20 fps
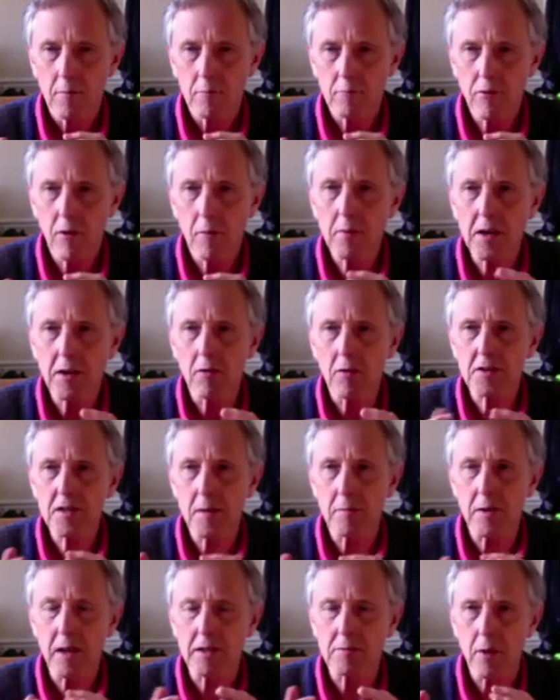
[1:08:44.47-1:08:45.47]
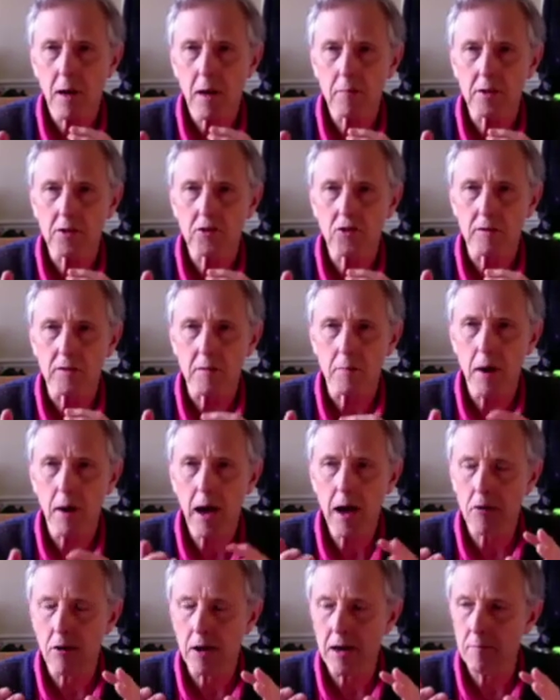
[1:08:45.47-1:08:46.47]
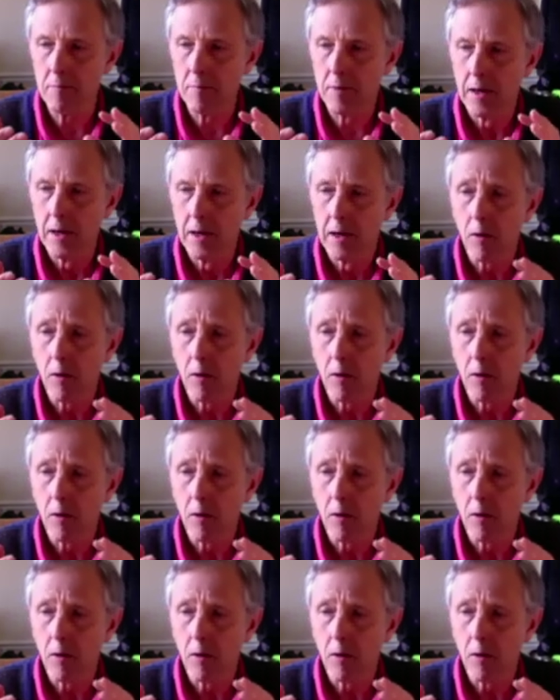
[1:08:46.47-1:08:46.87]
probably not something I'd publish as a poem,